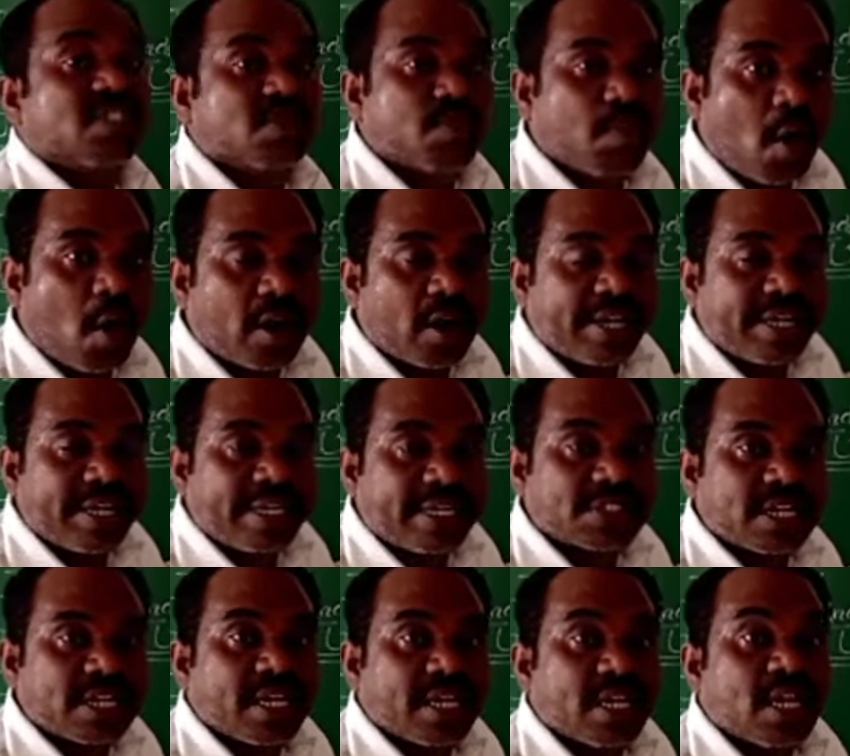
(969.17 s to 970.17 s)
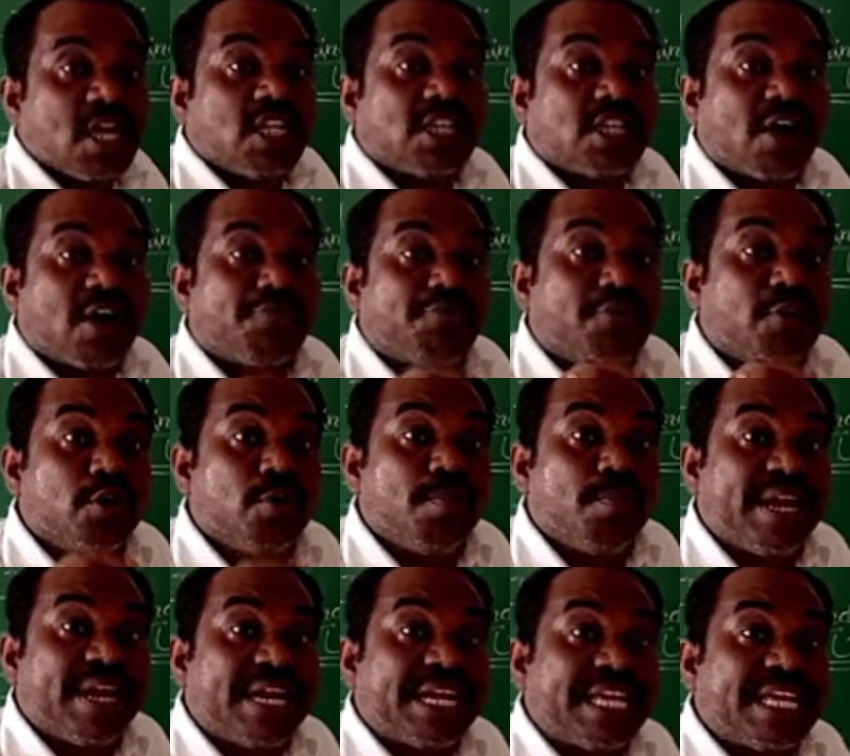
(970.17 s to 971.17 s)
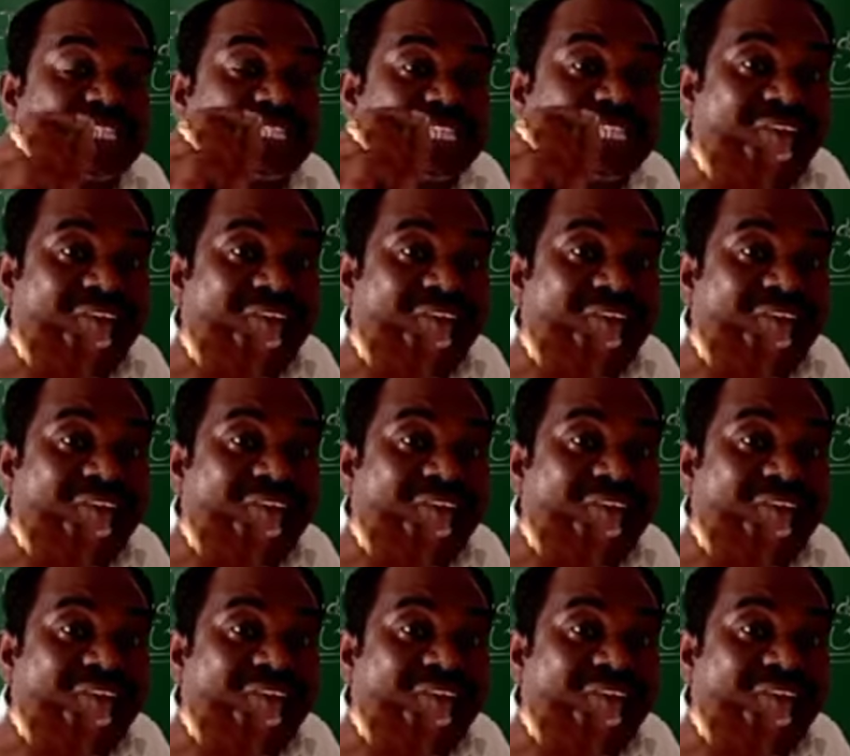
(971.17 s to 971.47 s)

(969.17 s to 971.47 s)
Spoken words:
small intestine. The food materials